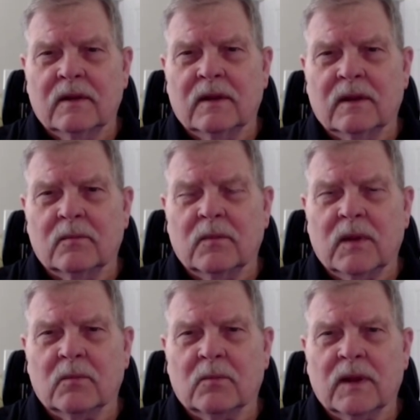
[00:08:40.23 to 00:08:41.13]
in
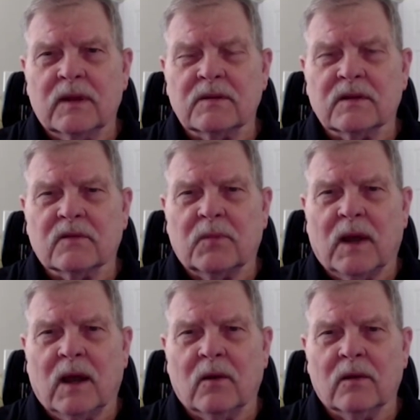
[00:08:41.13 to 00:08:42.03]
in places of
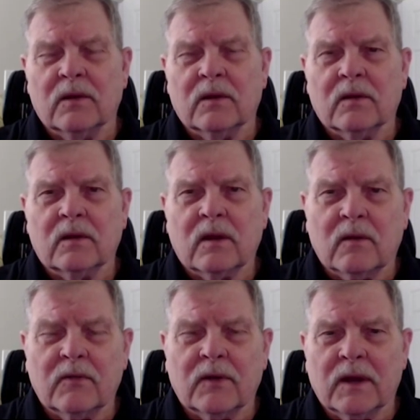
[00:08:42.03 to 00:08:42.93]
power that are
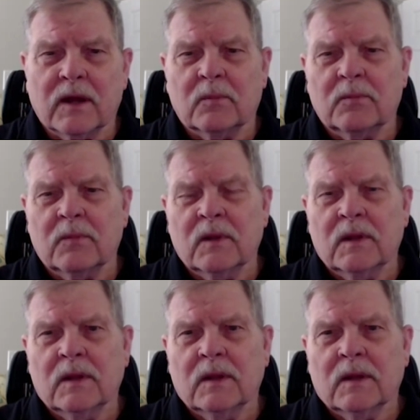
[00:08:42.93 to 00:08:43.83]
covering up
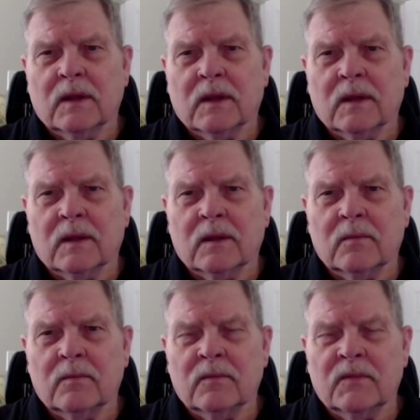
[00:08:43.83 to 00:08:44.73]

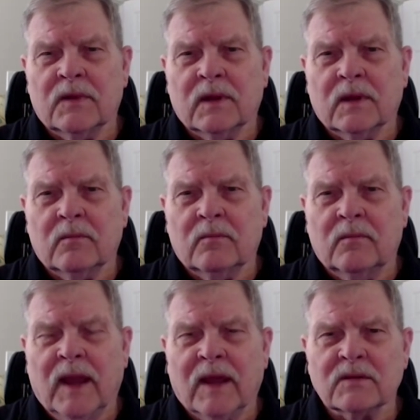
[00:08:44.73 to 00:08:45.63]
um, the
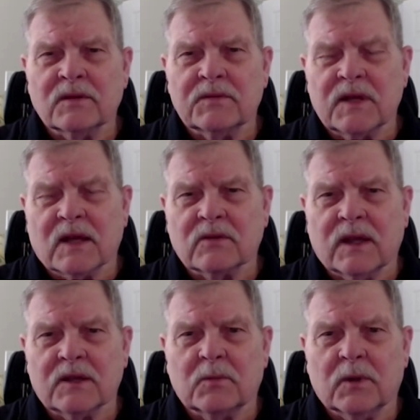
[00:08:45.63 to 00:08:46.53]
massive
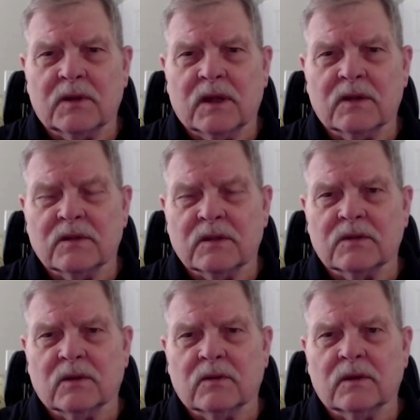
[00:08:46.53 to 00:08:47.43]
sexual exploitation of
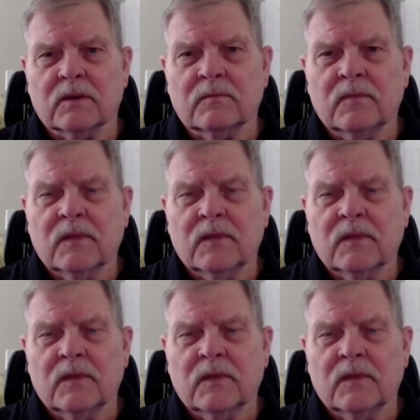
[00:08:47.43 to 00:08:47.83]
children.